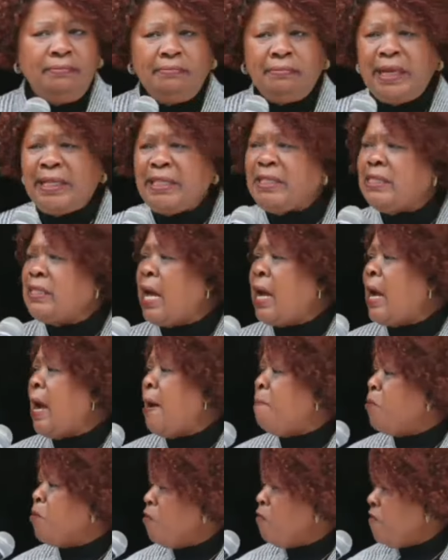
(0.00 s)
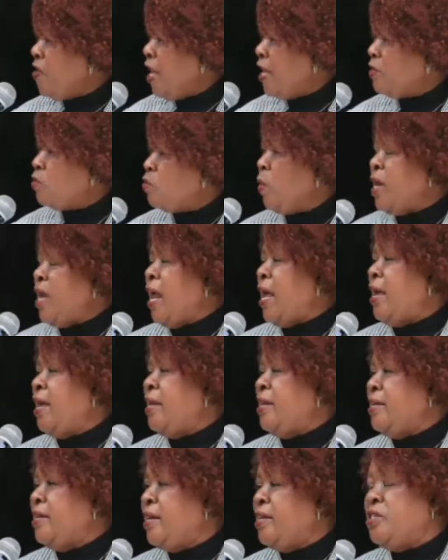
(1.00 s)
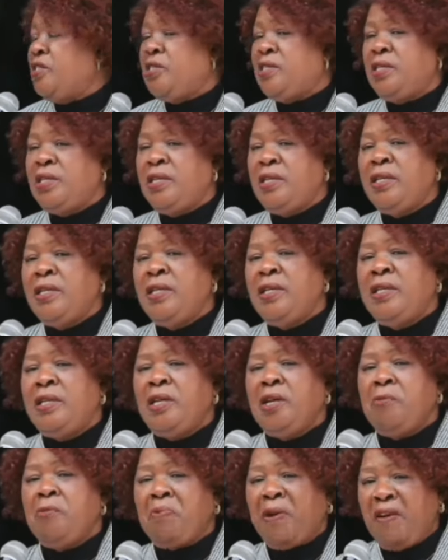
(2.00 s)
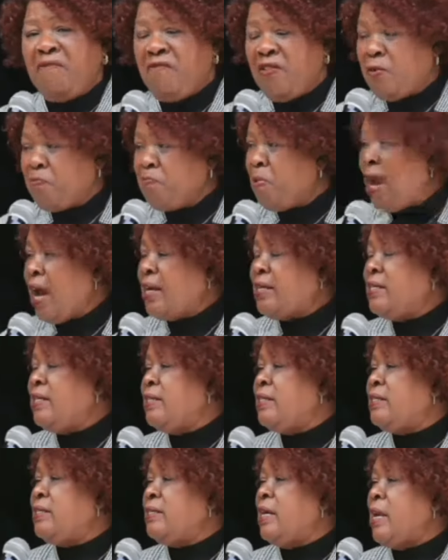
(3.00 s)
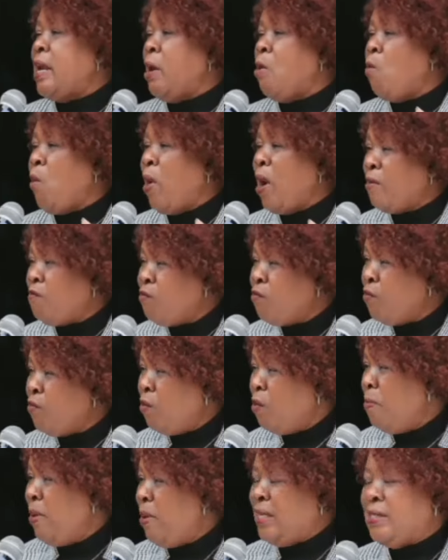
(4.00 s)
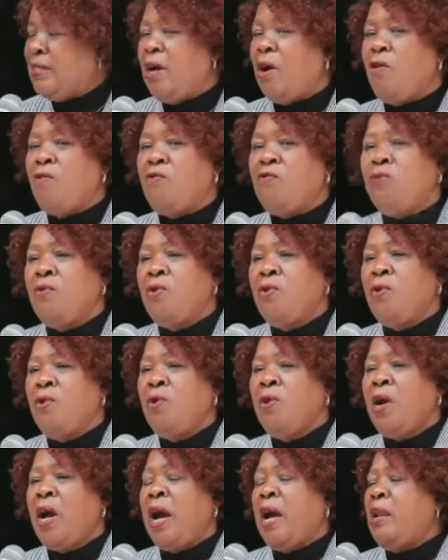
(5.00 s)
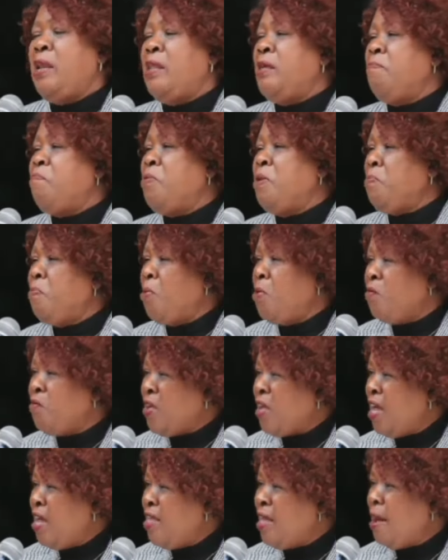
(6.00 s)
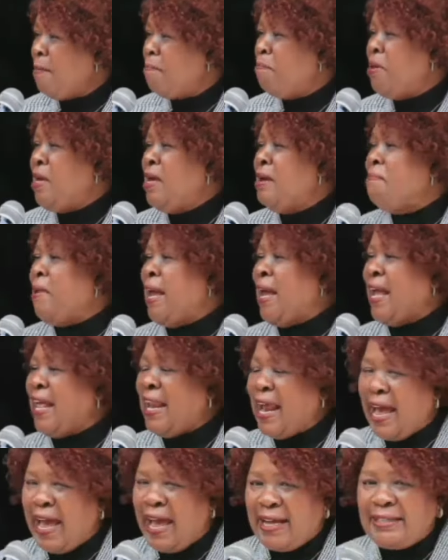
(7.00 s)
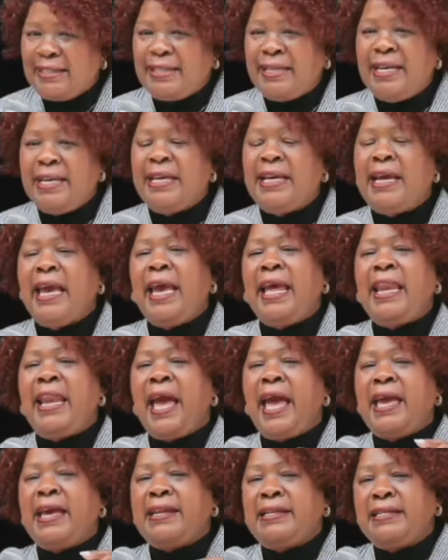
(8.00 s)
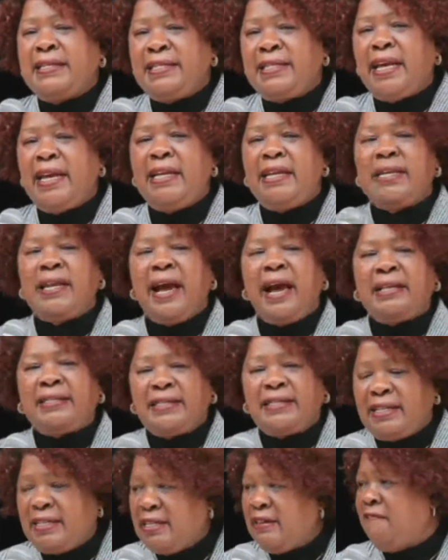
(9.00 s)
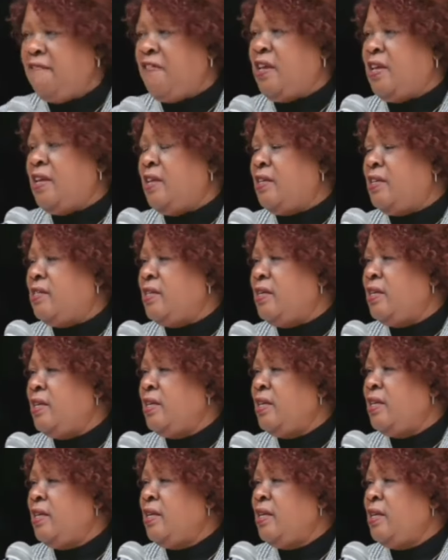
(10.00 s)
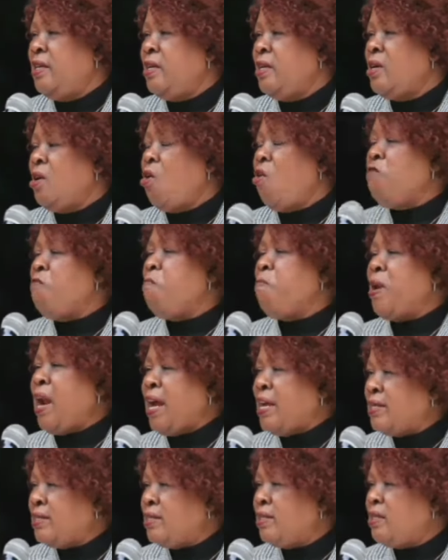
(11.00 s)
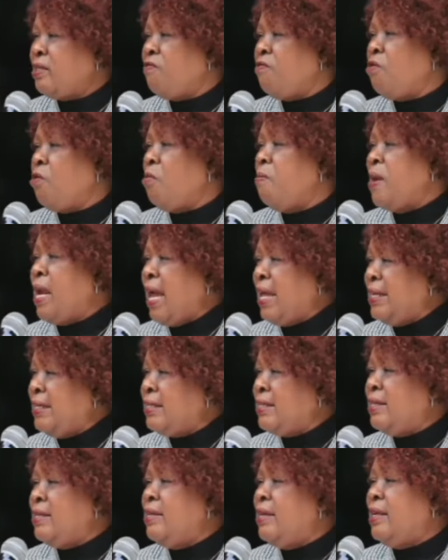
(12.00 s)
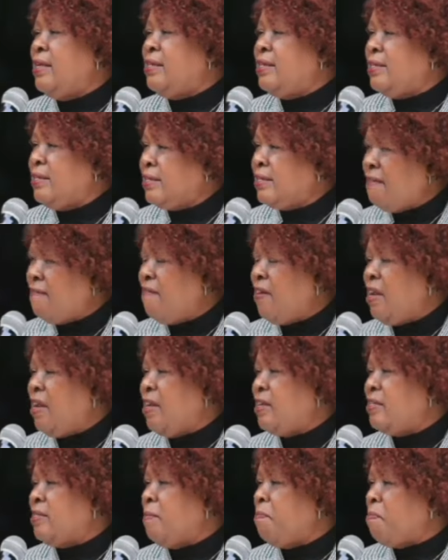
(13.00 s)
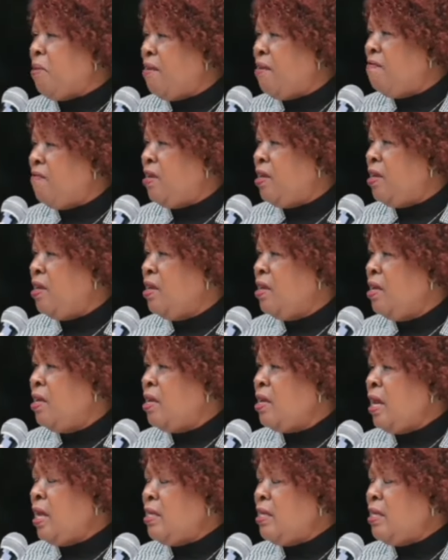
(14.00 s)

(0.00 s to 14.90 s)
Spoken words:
But it's a couple of years when I engaged in private practice and I worked for myself and the people of Kenya being my clients. And I retained a certificate of practice from 1987 as a private